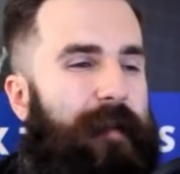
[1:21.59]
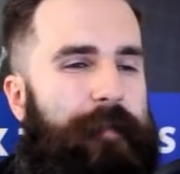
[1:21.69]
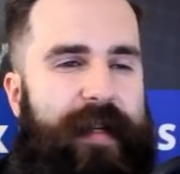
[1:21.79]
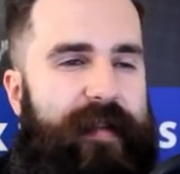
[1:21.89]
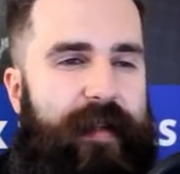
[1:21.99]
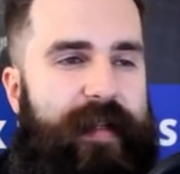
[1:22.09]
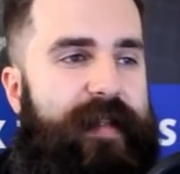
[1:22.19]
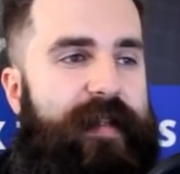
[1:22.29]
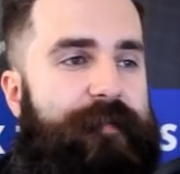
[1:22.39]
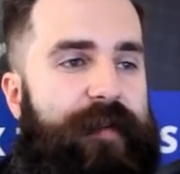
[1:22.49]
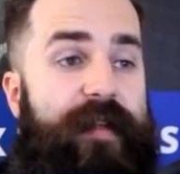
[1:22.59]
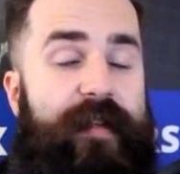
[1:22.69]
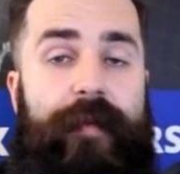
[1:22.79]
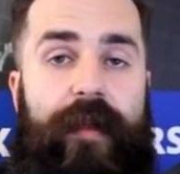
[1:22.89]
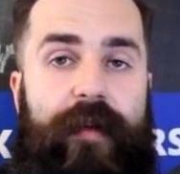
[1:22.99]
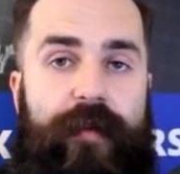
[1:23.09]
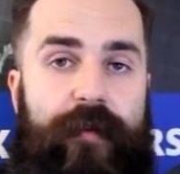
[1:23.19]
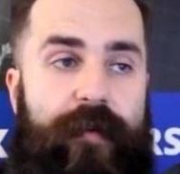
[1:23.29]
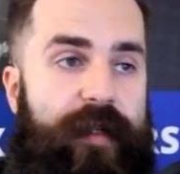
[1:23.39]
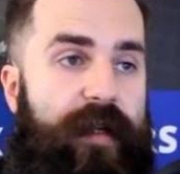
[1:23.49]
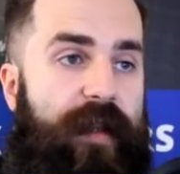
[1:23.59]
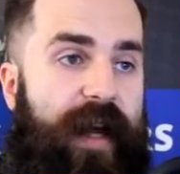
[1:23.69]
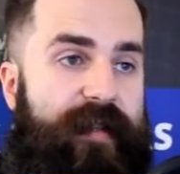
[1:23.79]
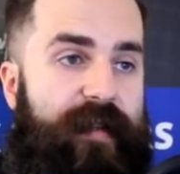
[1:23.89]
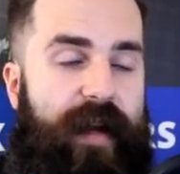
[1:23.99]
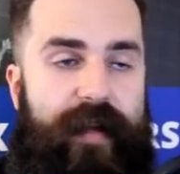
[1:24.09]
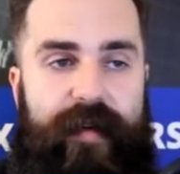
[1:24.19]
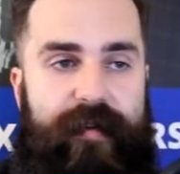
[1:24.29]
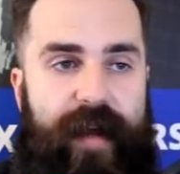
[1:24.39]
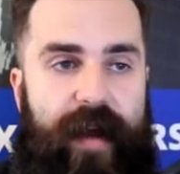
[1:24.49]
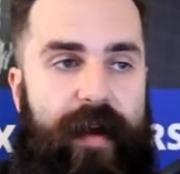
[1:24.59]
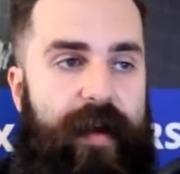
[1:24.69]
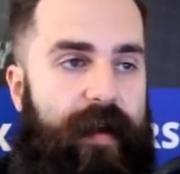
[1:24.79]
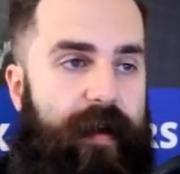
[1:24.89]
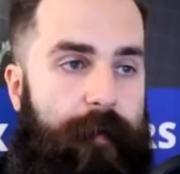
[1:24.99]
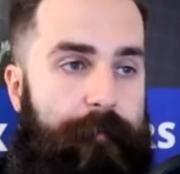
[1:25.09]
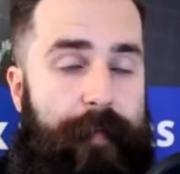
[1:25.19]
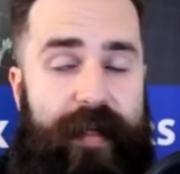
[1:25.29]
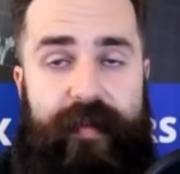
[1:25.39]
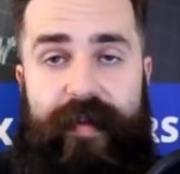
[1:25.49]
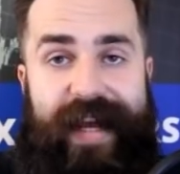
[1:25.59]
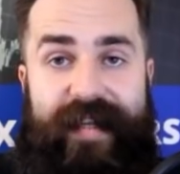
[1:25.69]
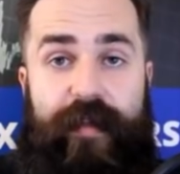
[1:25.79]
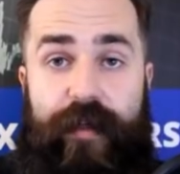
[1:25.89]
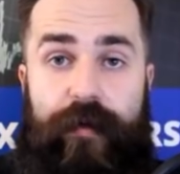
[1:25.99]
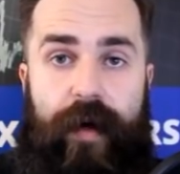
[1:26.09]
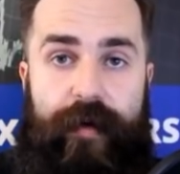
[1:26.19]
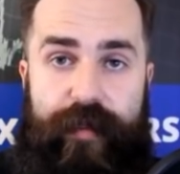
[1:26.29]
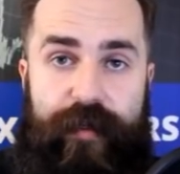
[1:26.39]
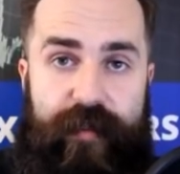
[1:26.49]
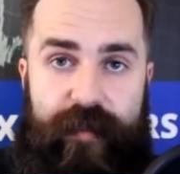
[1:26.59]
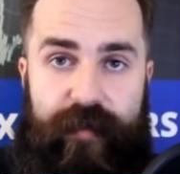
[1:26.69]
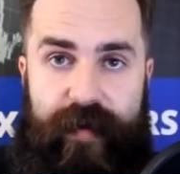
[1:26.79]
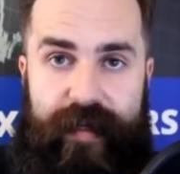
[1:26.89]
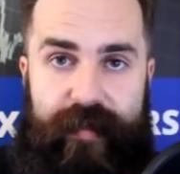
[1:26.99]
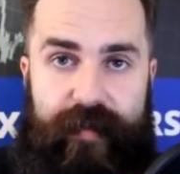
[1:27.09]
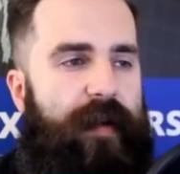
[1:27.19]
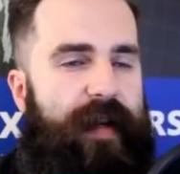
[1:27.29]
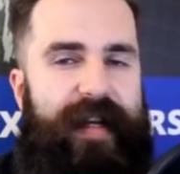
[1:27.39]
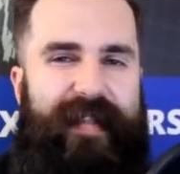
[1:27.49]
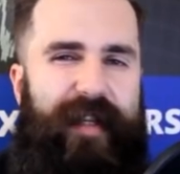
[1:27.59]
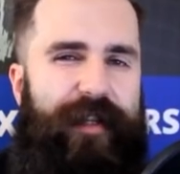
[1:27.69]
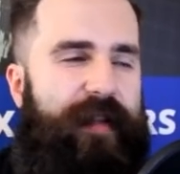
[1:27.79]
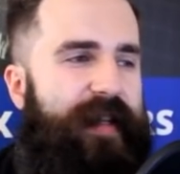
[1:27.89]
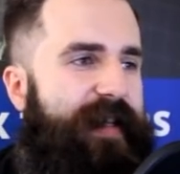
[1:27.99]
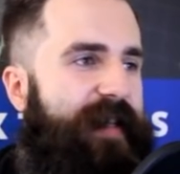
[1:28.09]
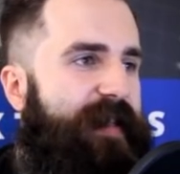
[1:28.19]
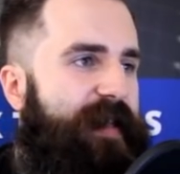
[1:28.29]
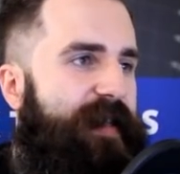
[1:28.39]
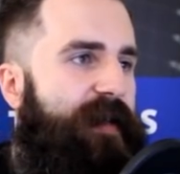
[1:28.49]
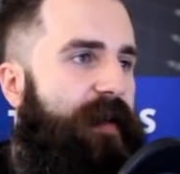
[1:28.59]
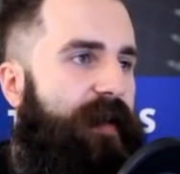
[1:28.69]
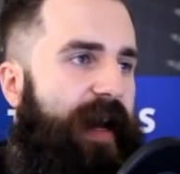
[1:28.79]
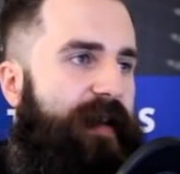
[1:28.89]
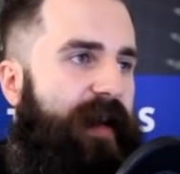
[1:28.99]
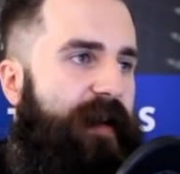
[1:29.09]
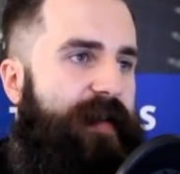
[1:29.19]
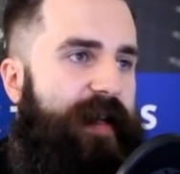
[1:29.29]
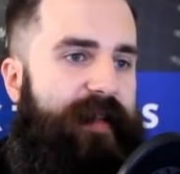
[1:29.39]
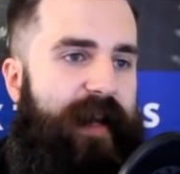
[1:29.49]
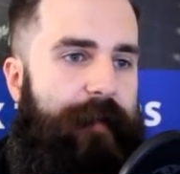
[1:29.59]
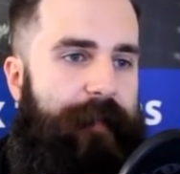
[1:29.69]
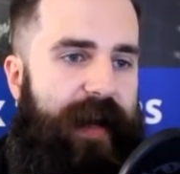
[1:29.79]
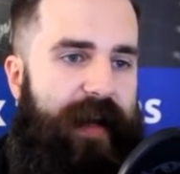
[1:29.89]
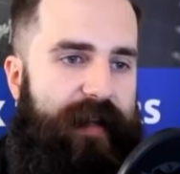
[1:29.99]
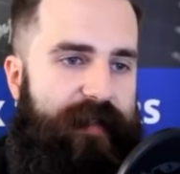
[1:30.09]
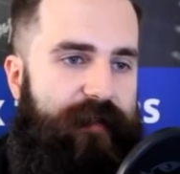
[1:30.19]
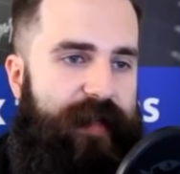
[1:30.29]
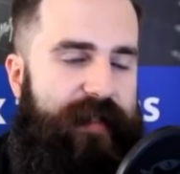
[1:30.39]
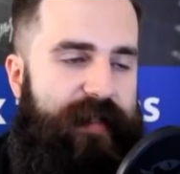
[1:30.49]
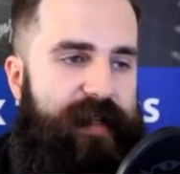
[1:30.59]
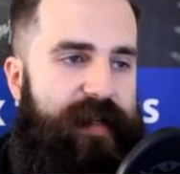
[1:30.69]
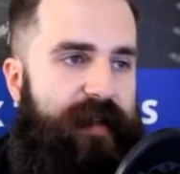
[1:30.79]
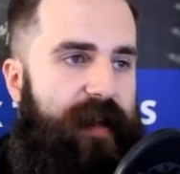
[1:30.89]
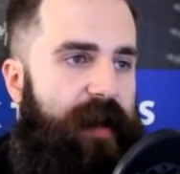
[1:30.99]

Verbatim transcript: Basically, this is pretty similar to the last client area, uh, basically as you are used to it. Essentially, this is the client area tab as you can see it.